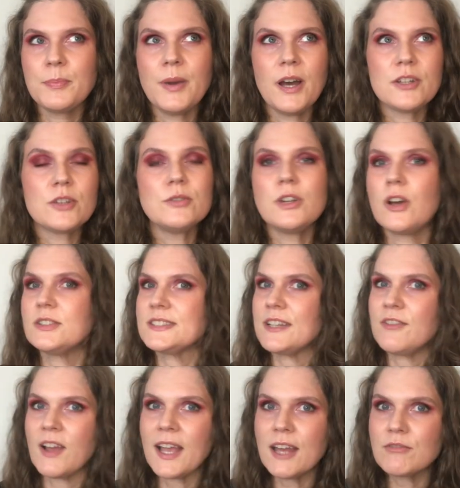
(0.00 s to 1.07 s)
but who knows,
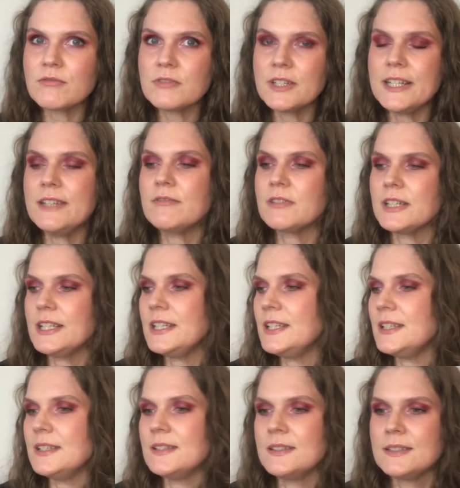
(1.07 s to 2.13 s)
if I get
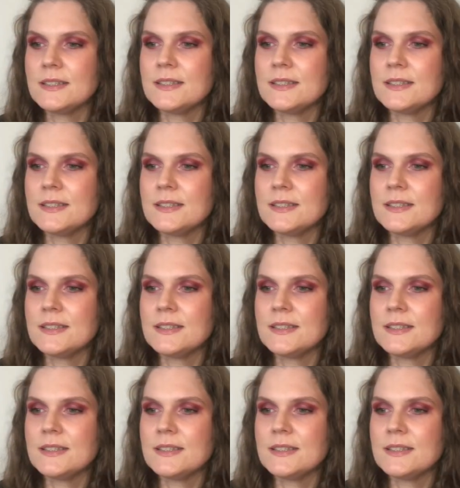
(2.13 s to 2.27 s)
really,